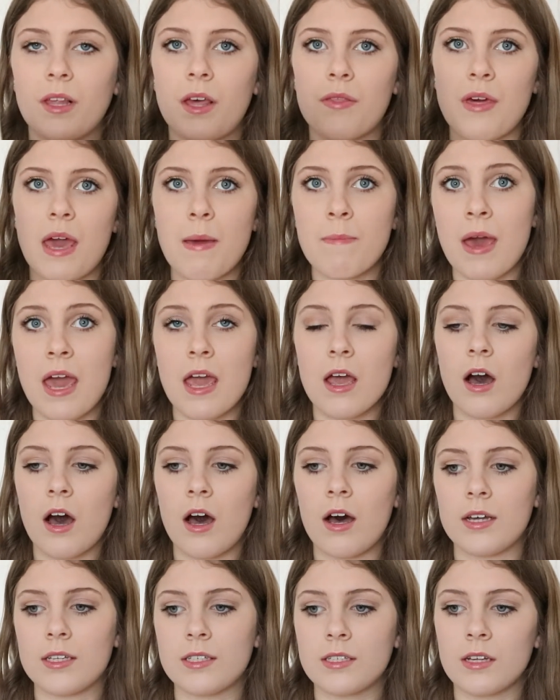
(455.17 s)
they may
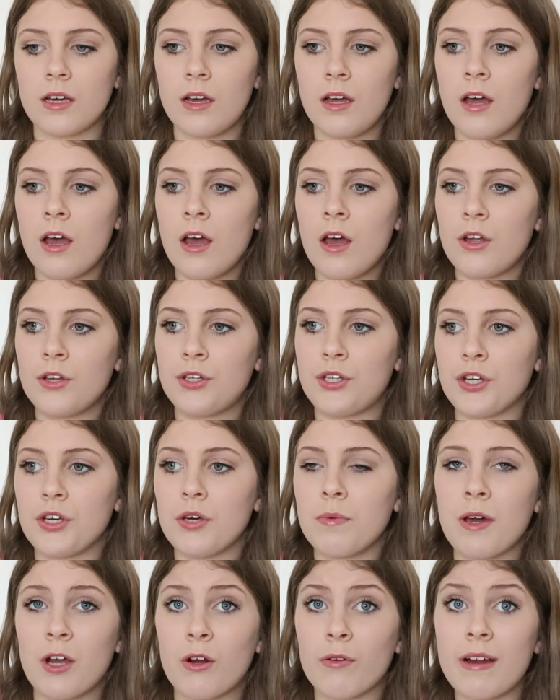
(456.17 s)
ask, do
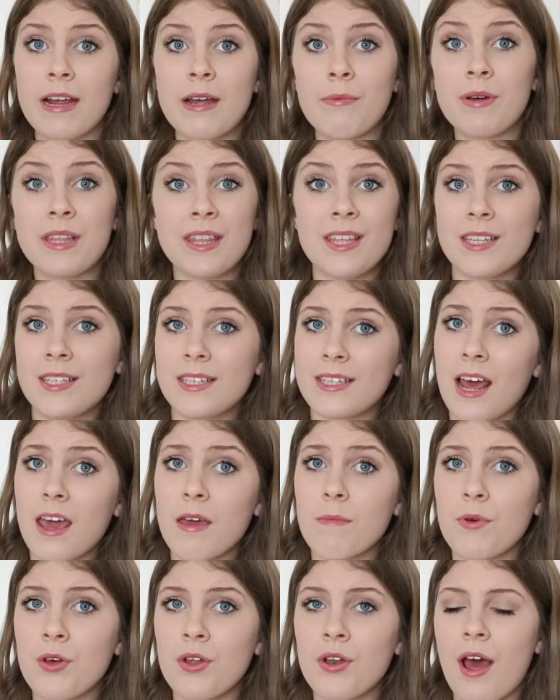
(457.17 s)
you agree with this
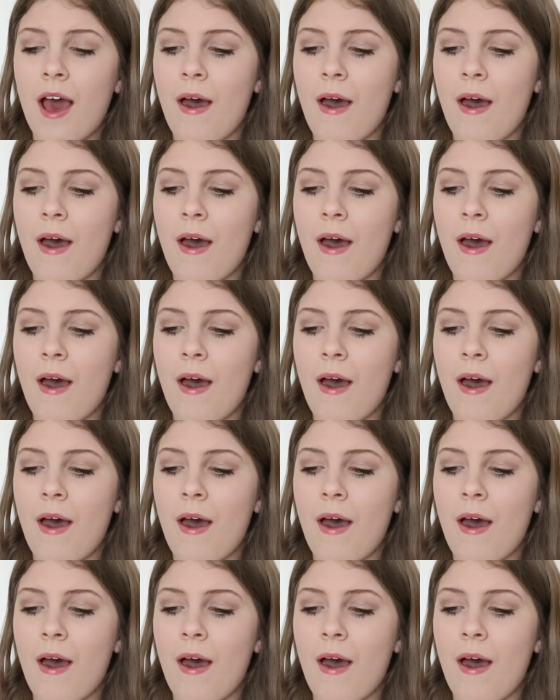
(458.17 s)
statement?